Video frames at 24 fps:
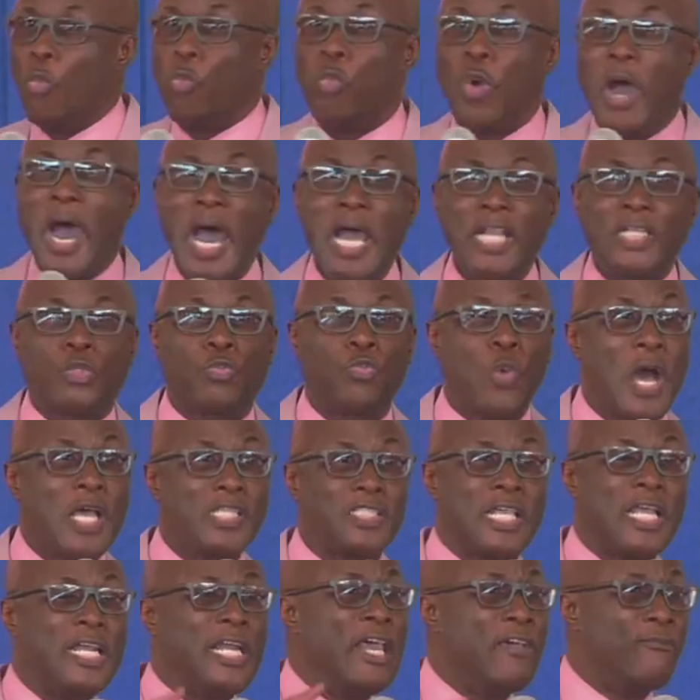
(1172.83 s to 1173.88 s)
But what
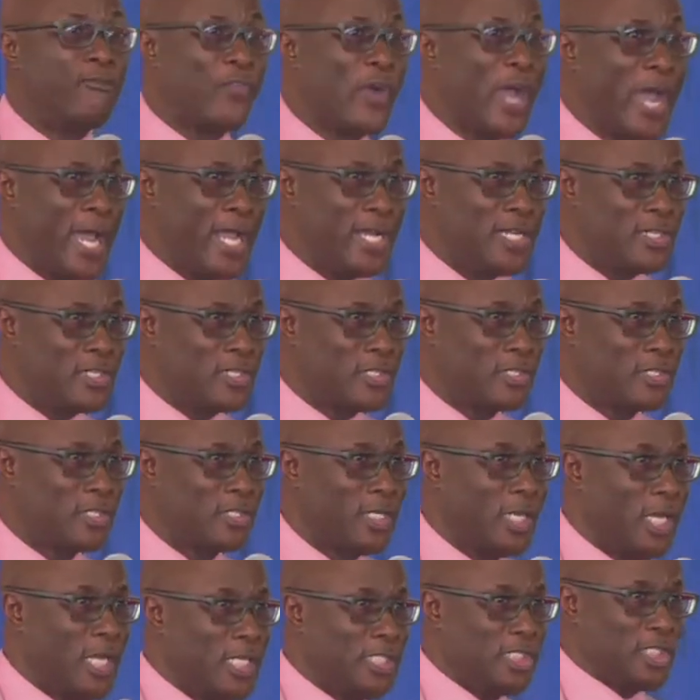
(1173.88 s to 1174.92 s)
was the
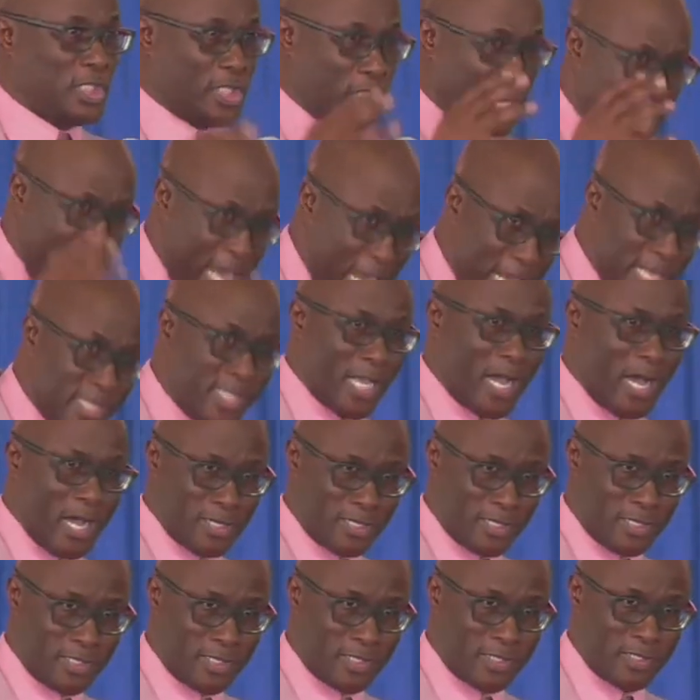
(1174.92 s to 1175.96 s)
difference?
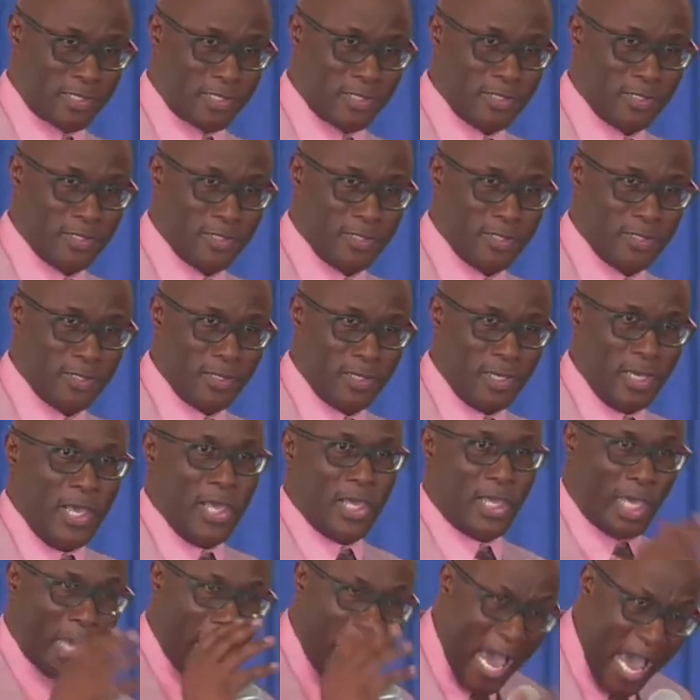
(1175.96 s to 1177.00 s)
Jesus
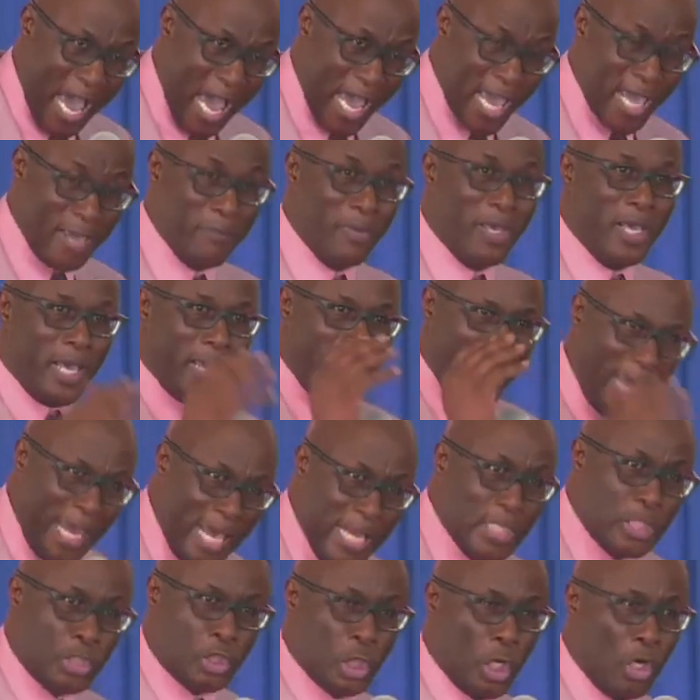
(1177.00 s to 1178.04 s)
came
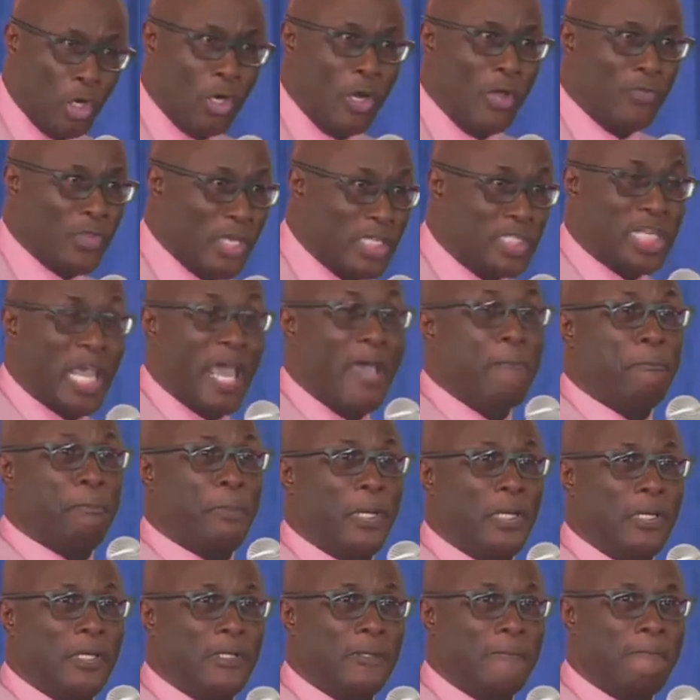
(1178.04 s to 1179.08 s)
into the
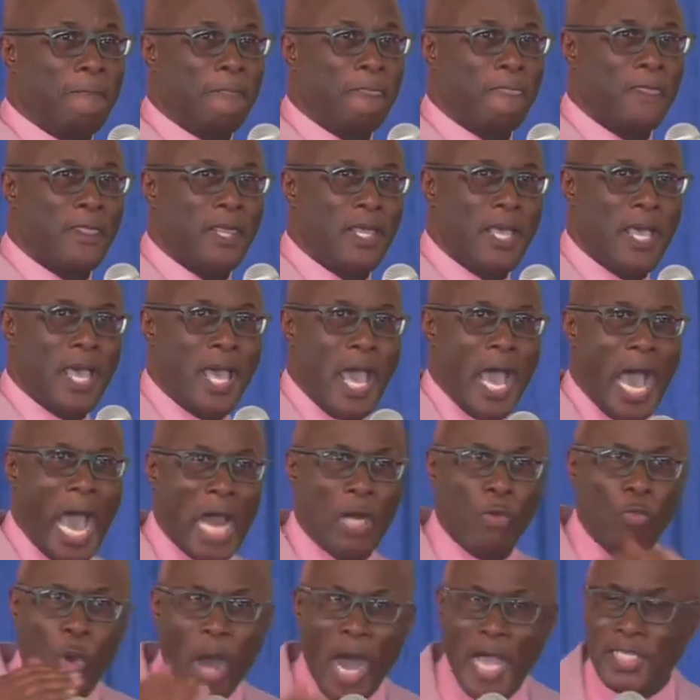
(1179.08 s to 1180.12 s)
temple.
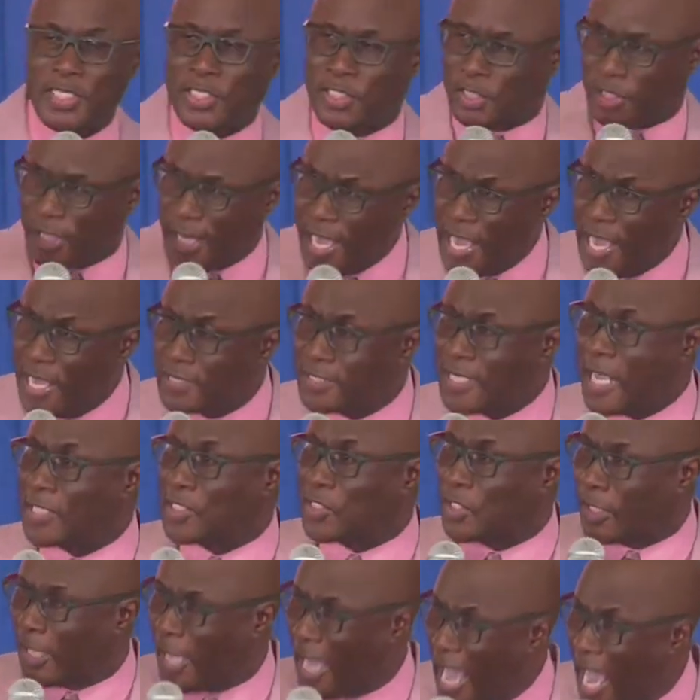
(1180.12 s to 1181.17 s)
And once
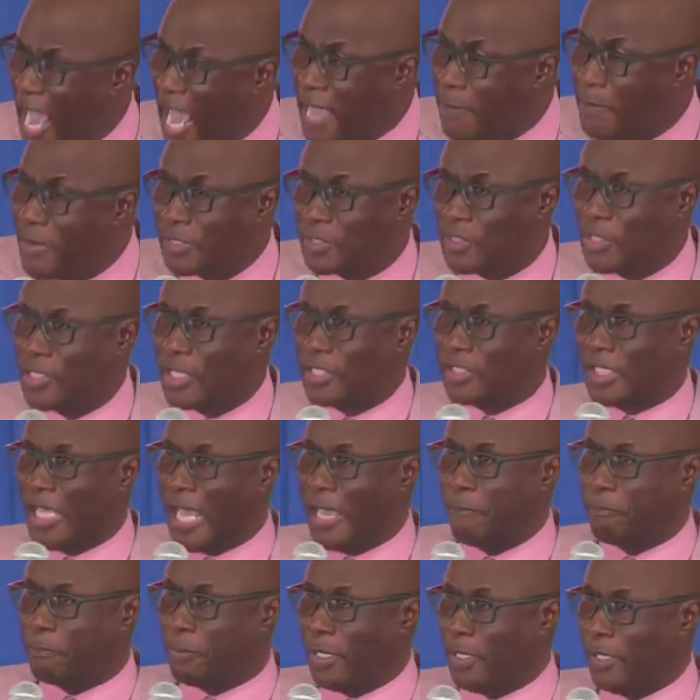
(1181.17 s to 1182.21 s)
Jesus came into the
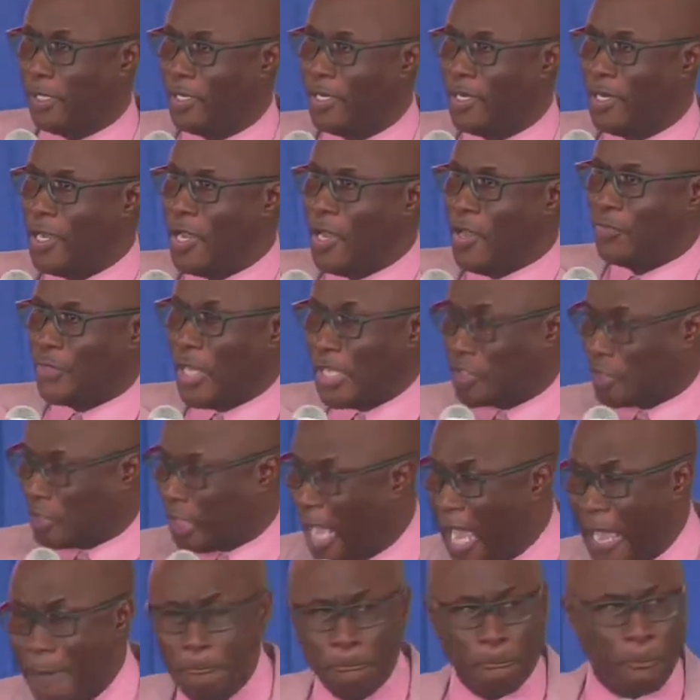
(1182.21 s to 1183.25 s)
temple
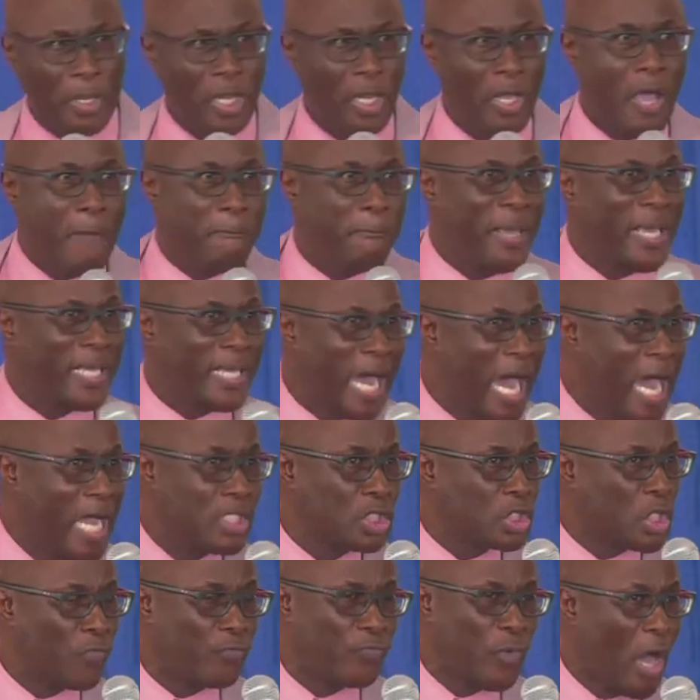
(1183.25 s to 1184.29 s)

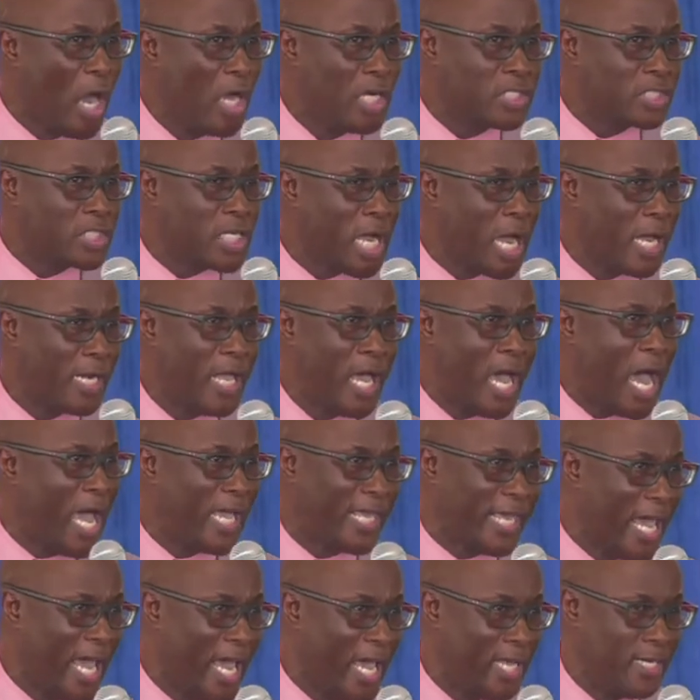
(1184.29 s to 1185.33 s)
began to function
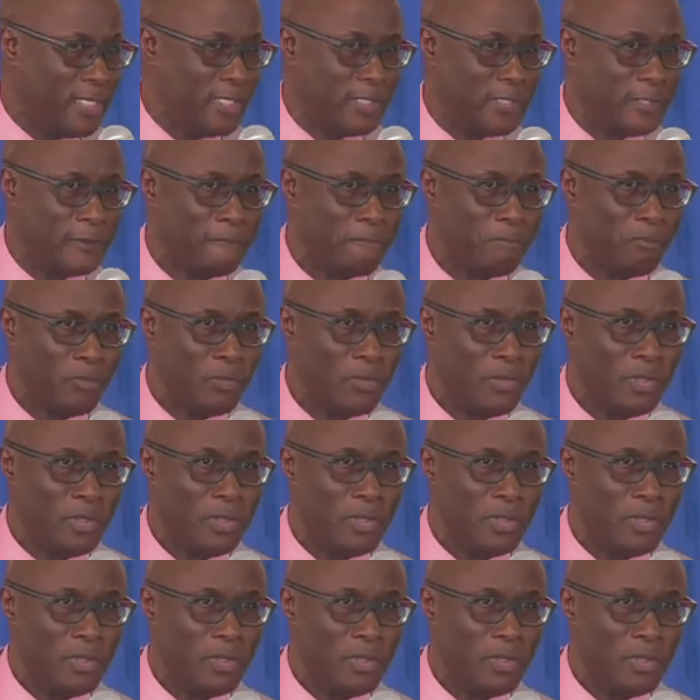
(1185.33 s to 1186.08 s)
again.